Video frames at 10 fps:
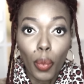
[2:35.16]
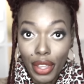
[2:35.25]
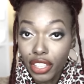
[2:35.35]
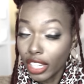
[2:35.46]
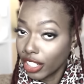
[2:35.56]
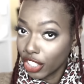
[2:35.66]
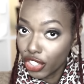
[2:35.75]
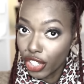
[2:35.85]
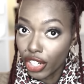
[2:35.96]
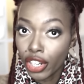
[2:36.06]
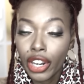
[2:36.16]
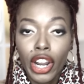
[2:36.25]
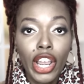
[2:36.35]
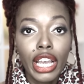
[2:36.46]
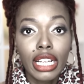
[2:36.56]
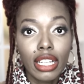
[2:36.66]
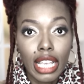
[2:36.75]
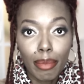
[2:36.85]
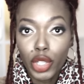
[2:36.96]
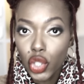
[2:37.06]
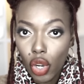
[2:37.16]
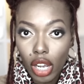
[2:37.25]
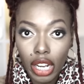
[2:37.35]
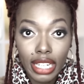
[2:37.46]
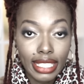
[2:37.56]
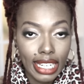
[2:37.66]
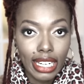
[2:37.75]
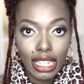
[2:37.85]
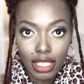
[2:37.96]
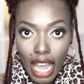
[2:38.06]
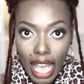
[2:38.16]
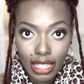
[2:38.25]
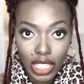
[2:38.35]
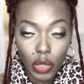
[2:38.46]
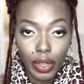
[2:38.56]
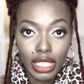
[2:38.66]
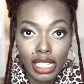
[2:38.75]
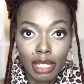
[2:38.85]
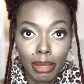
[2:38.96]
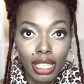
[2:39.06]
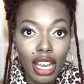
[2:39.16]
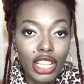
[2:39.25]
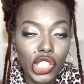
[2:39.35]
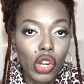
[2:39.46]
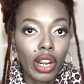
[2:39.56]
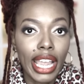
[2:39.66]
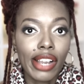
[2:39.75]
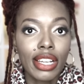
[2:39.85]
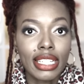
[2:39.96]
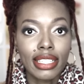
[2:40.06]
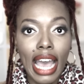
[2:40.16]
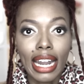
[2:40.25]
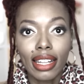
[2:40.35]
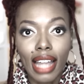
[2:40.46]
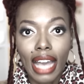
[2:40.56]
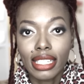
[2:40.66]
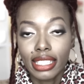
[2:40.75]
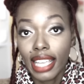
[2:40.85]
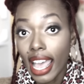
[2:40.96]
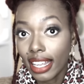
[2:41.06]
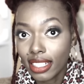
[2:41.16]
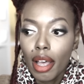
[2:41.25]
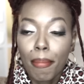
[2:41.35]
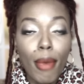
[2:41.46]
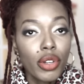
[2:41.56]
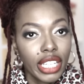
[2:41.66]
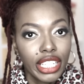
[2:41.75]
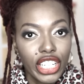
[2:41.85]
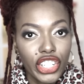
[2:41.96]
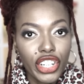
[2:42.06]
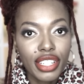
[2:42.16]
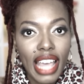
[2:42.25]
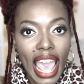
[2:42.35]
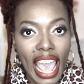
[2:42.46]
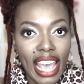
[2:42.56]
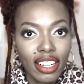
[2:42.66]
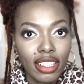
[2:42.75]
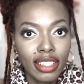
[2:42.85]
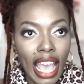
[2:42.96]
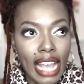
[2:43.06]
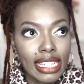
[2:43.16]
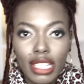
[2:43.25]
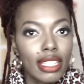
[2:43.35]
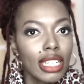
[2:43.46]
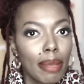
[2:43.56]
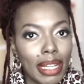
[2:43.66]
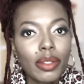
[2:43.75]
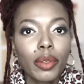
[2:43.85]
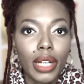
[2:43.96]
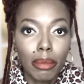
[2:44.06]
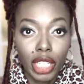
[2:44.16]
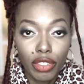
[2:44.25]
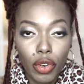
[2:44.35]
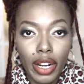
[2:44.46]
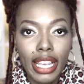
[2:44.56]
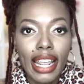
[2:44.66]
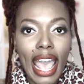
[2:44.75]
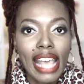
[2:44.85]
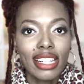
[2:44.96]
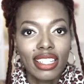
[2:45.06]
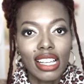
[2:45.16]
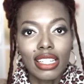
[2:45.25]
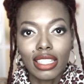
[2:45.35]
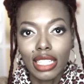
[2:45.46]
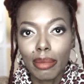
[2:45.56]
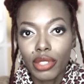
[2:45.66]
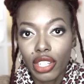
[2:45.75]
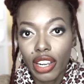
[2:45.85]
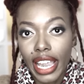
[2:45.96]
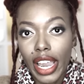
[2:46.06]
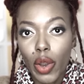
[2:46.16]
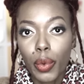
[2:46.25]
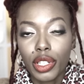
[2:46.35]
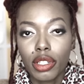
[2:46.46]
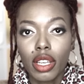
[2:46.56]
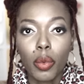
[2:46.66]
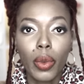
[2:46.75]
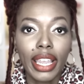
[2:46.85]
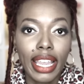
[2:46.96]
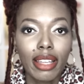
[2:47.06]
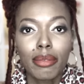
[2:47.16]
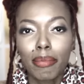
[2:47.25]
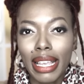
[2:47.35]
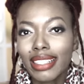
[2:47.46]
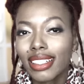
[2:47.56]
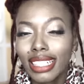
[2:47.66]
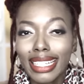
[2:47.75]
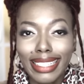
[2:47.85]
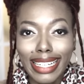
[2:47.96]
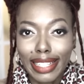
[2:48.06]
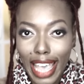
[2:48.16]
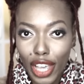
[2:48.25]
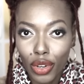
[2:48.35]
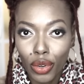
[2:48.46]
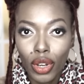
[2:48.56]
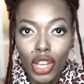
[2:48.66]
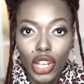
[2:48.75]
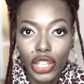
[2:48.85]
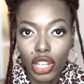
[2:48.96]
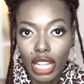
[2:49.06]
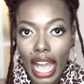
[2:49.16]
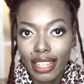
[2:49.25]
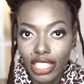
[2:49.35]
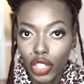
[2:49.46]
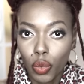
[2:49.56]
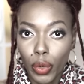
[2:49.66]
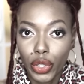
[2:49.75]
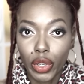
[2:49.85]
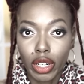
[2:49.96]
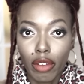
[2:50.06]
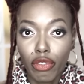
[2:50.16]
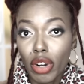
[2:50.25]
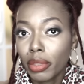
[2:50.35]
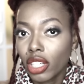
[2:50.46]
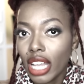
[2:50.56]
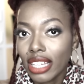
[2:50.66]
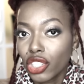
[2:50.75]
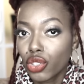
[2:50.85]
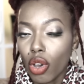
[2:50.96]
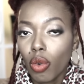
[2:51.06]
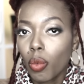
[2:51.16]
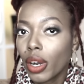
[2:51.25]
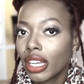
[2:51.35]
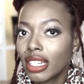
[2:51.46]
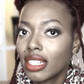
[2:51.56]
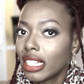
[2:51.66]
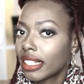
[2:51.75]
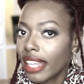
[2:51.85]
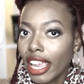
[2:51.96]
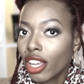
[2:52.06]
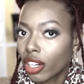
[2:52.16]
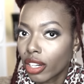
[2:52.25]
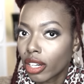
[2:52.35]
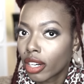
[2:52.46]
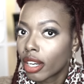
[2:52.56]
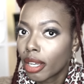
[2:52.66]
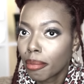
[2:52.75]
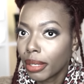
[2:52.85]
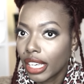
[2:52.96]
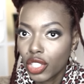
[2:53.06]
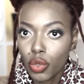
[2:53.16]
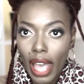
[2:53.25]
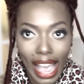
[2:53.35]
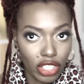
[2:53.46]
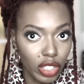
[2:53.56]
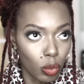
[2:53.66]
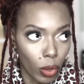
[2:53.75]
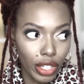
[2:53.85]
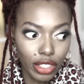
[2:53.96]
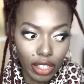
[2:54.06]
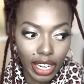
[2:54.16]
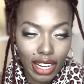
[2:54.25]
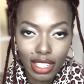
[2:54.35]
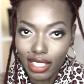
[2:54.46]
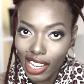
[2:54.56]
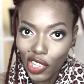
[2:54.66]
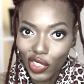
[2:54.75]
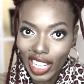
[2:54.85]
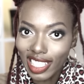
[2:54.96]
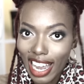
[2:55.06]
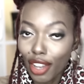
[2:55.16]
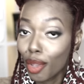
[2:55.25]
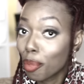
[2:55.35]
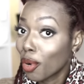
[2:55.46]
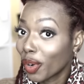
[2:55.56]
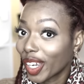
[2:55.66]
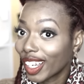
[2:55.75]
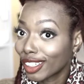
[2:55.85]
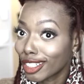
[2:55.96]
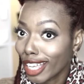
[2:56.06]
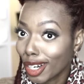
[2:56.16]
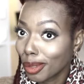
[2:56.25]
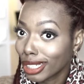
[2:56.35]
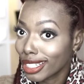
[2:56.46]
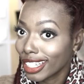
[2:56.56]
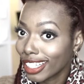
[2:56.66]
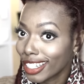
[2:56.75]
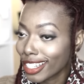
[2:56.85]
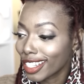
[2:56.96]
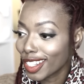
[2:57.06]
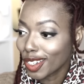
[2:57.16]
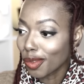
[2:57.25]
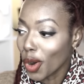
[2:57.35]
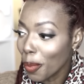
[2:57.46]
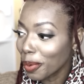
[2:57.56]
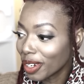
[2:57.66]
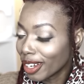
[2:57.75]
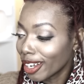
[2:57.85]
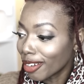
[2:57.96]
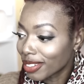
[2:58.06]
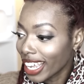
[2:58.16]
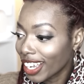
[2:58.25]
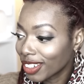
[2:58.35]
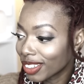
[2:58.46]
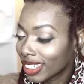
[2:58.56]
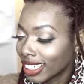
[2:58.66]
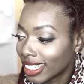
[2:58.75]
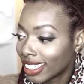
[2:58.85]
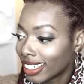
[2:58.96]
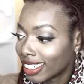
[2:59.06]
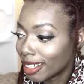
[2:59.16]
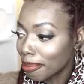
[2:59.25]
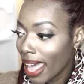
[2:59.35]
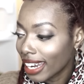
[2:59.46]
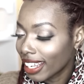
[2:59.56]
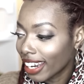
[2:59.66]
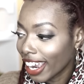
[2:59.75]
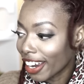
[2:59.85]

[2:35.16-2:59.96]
with conditioner immature teenage locks and the reason is because your hair is not locks yet. Most conditioners add that slip, that's the word I'm looking for, it adds a slip to your hair which can basically detangle your locks and when you're forming your locks you don't want detangler because you actually want your hair to tangle. That's kind of the point, it's kind of what this is, this is a rope of tangled matted